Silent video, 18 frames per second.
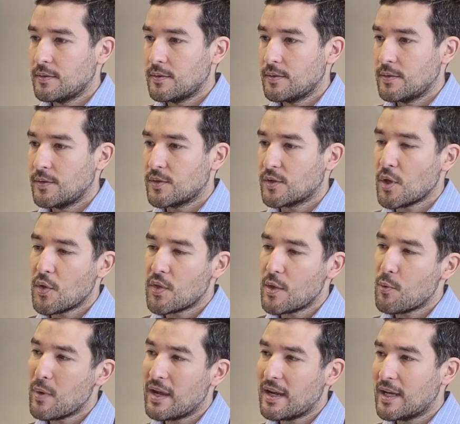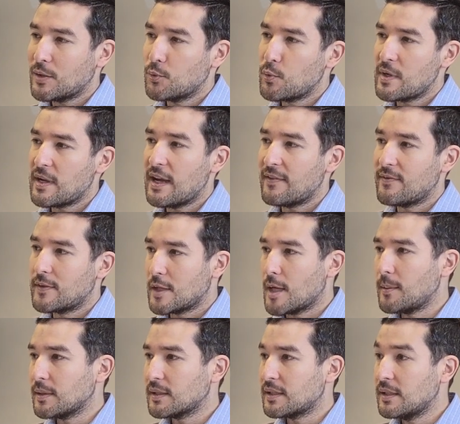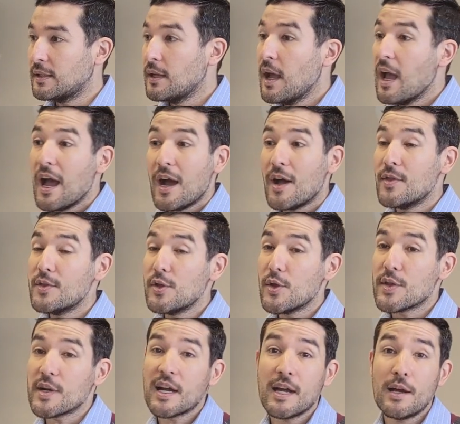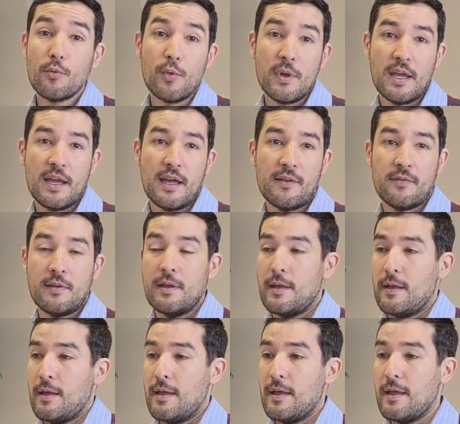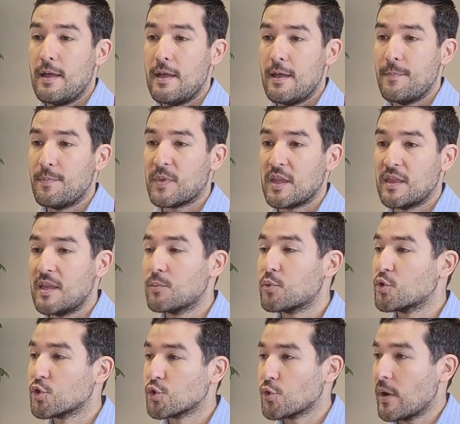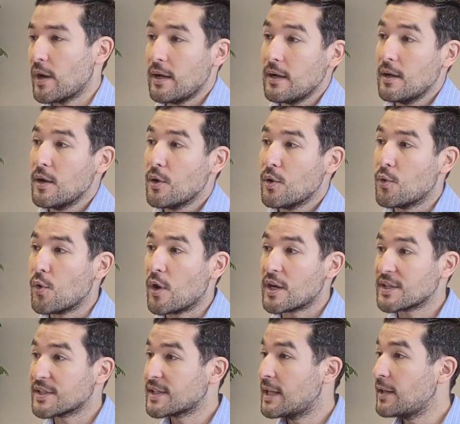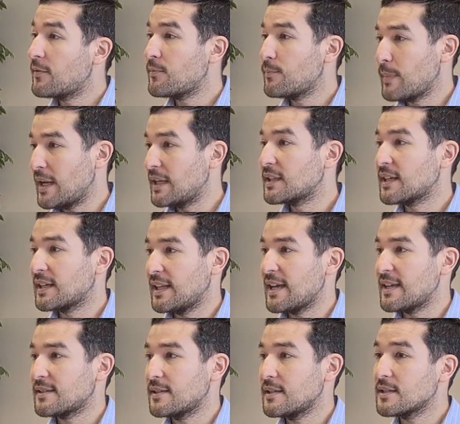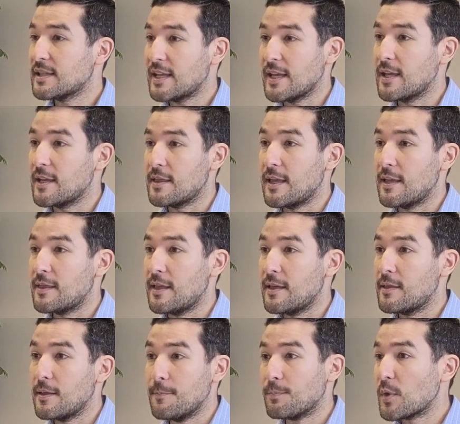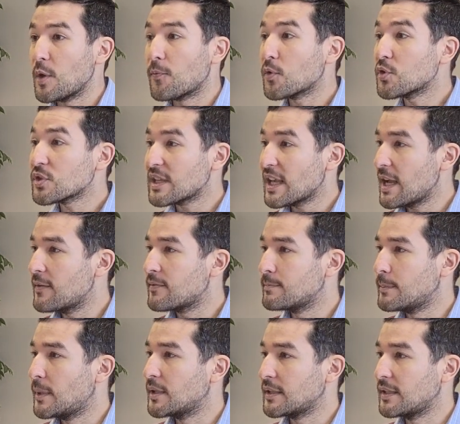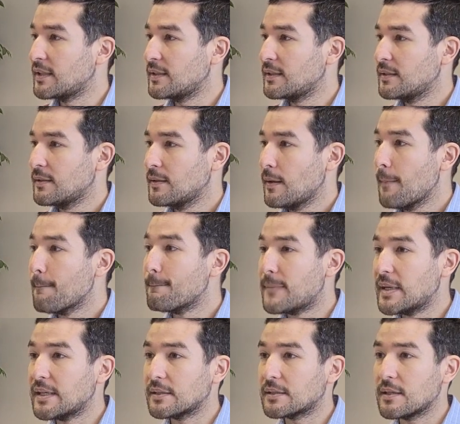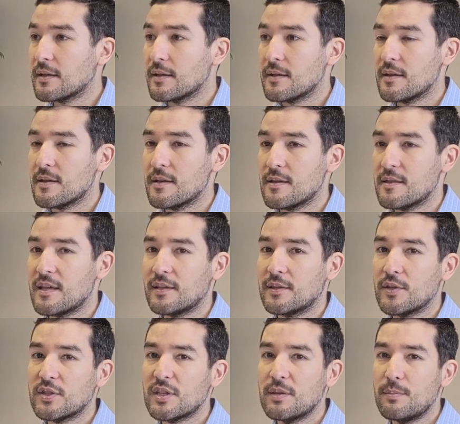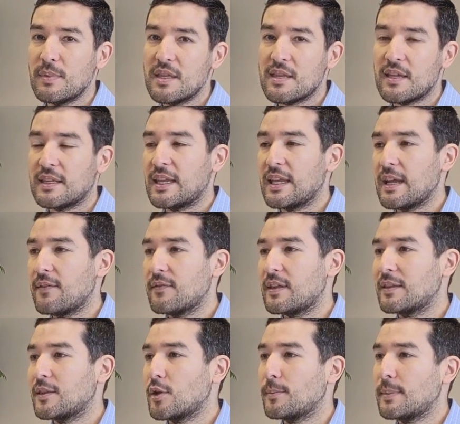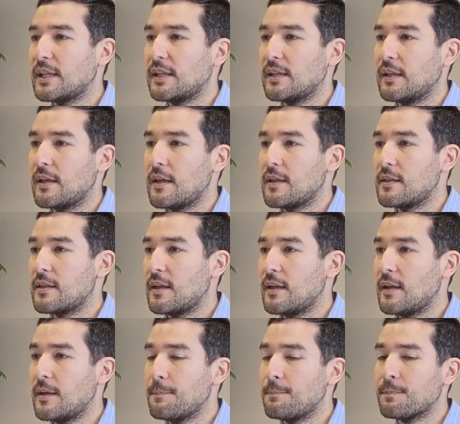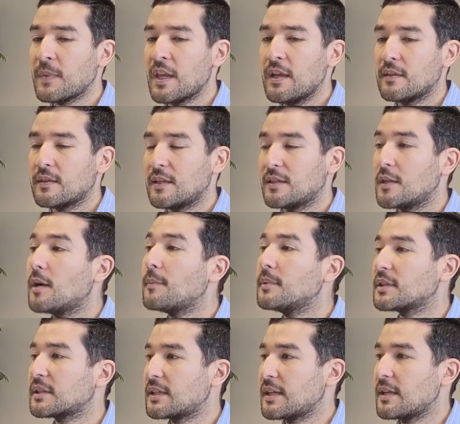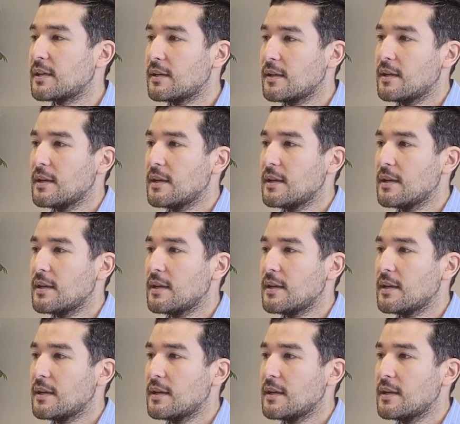So on the one hand, we have novelty. On the other hand, we have the bourgeois, who are self-made classes. Of course, they have money, but that doesn't mean that they have the novelty.